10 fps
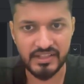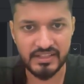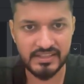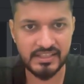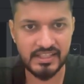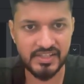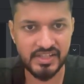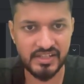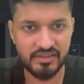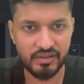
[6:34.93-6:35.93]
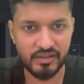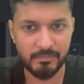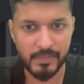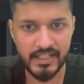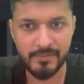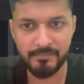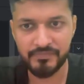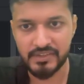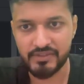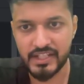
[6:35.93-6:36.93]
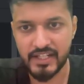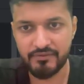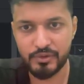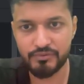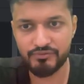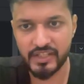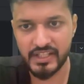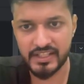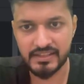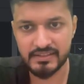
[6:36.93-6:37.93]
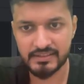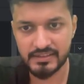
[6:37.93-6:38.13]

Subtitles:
When this condition is not met, we have to wait.